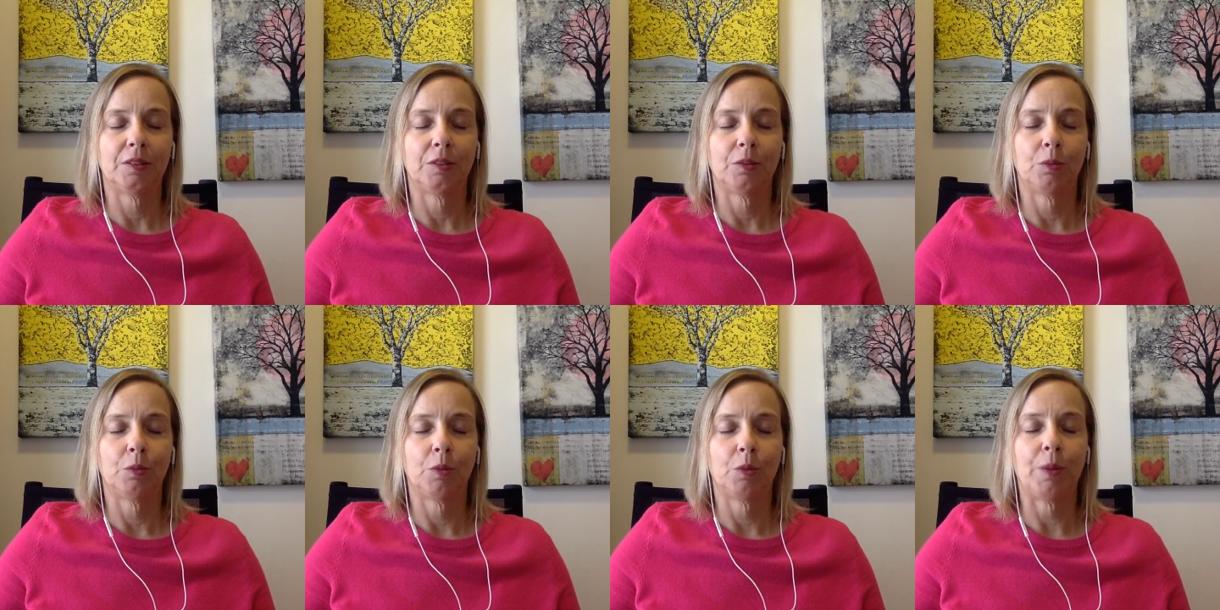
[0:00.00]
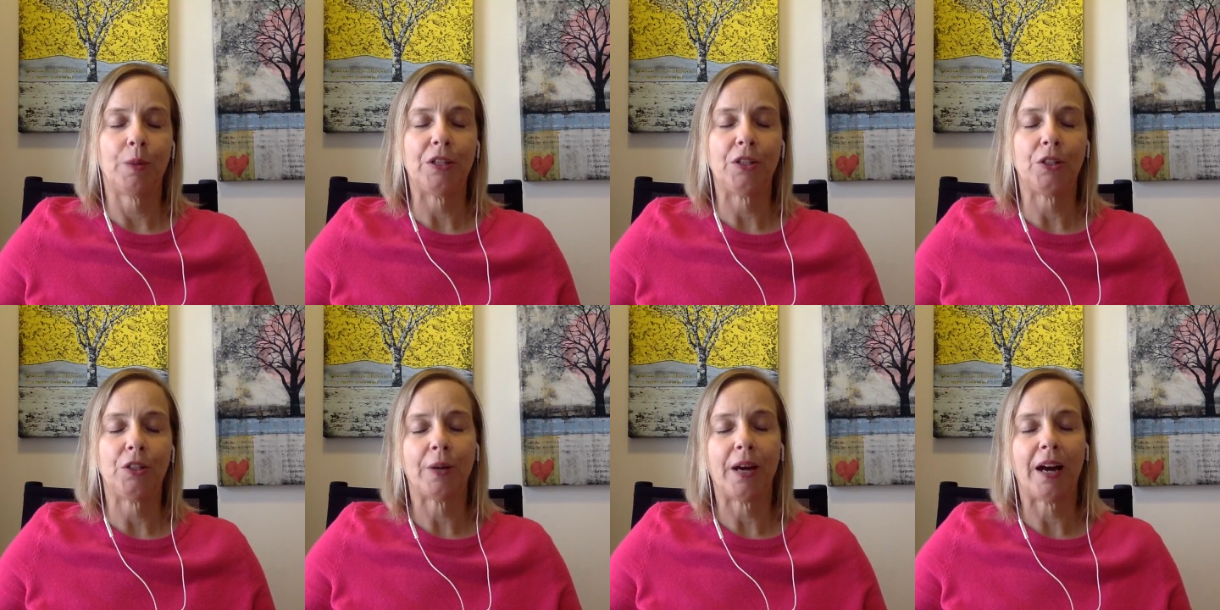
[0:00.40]
what we
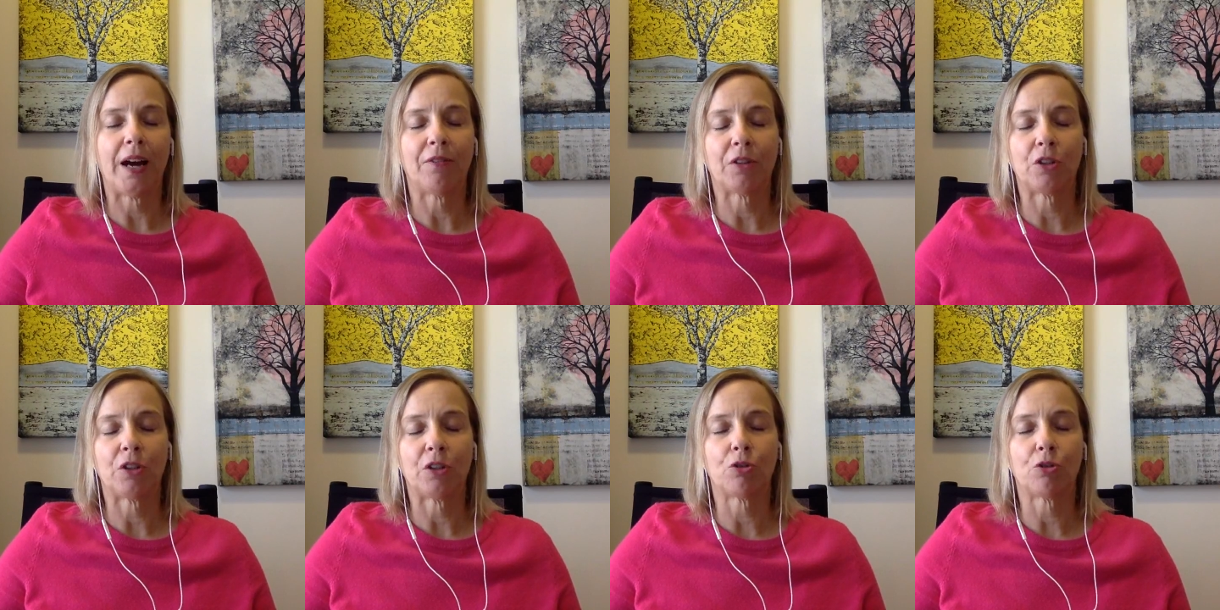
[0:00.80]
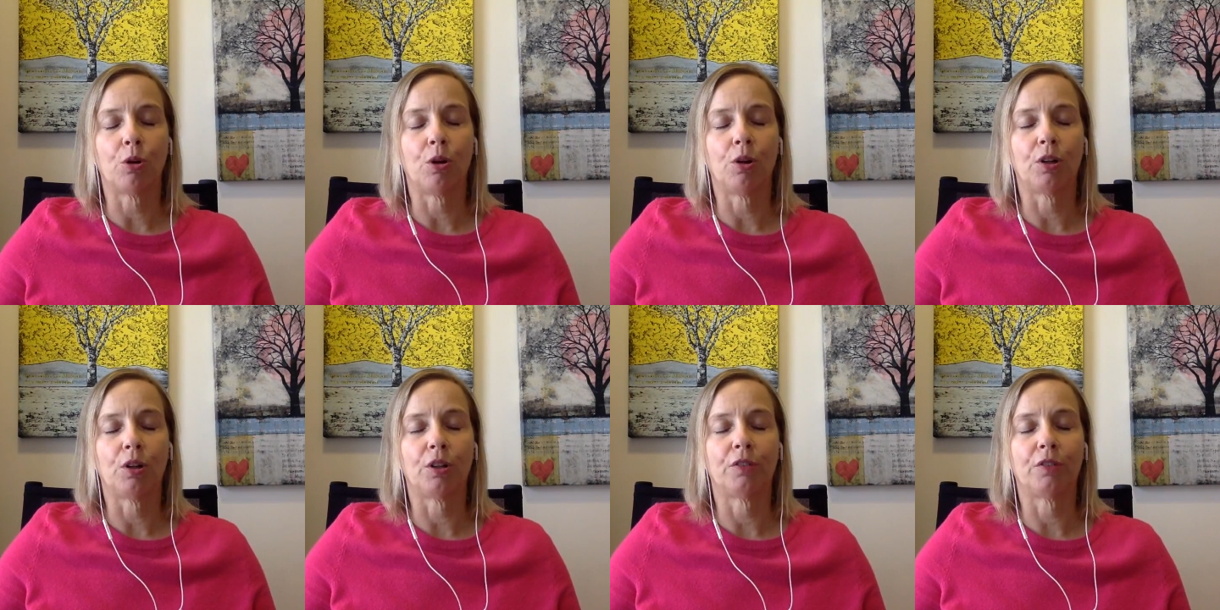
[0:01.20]
do have
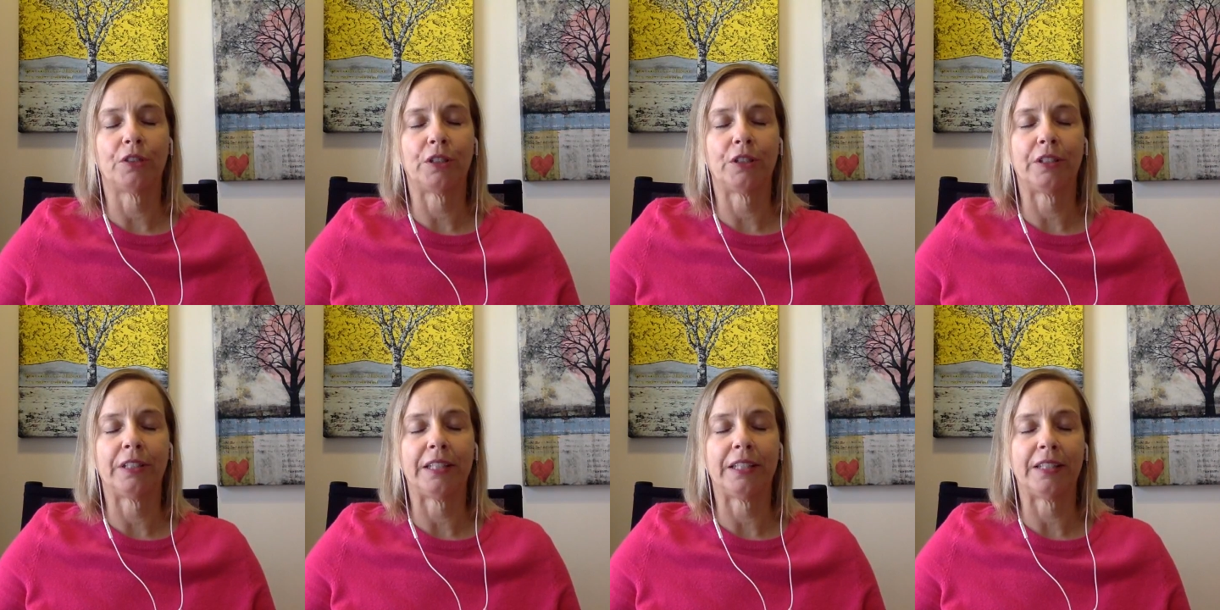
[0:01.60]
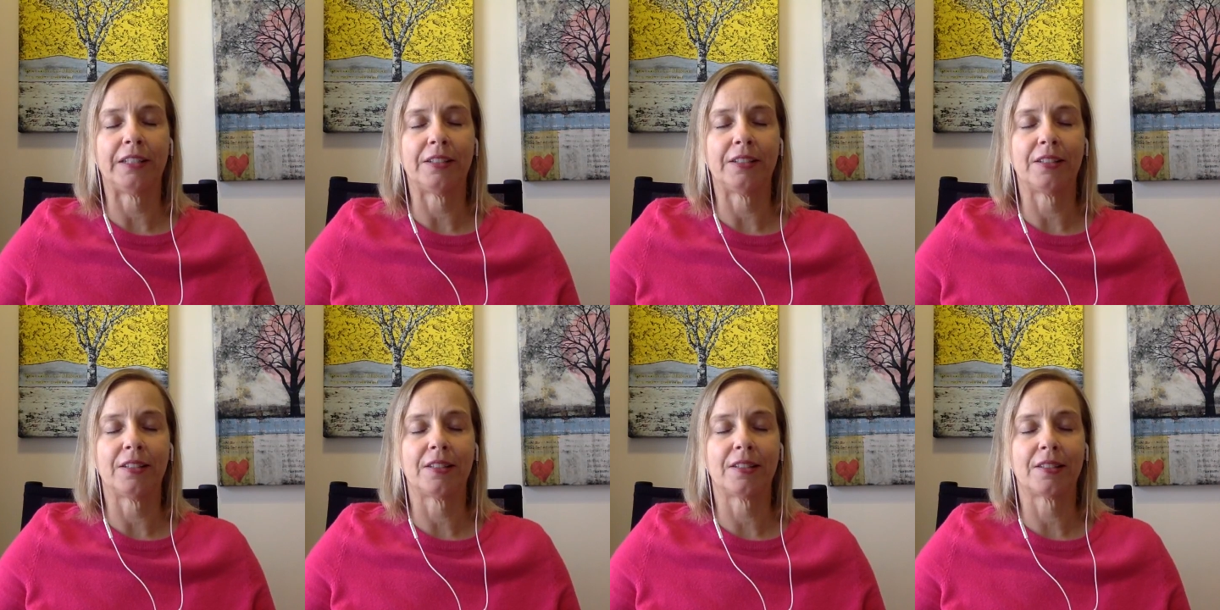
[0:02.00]
control over
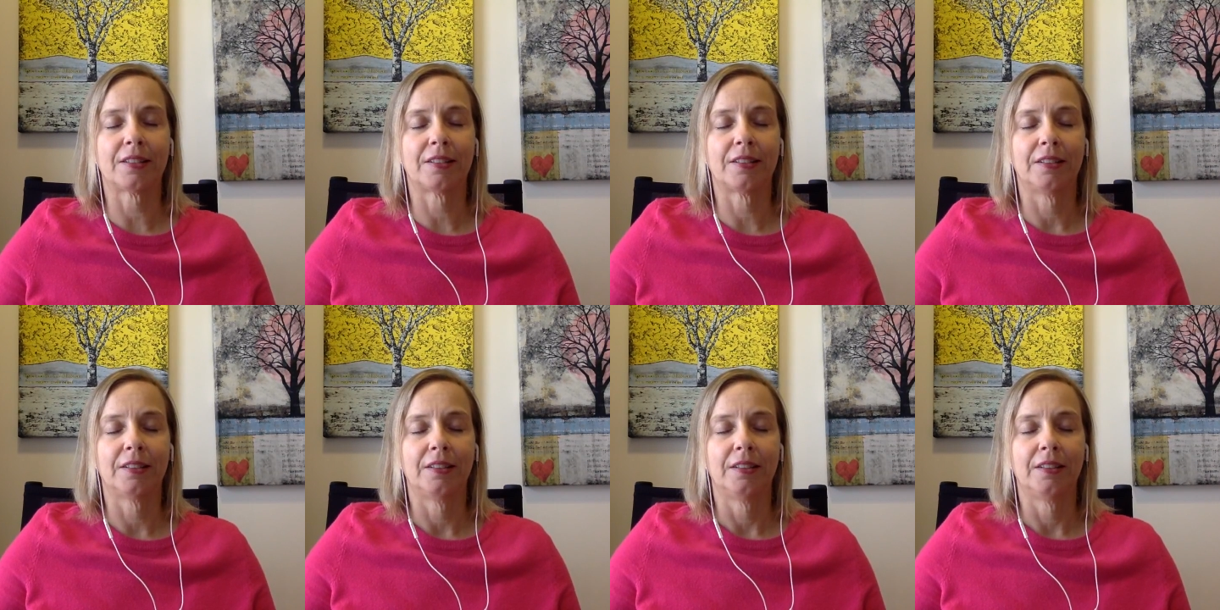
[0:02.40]
is